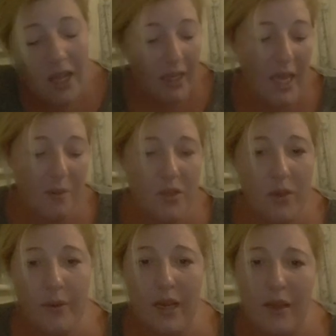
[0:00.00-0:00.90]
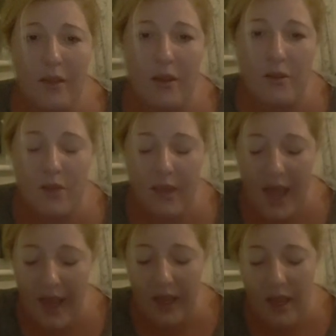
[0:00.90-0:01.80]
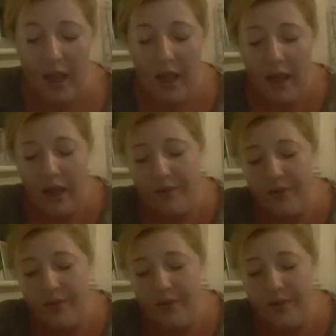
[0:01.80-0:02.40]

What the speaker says: keep doing it though, Kay. If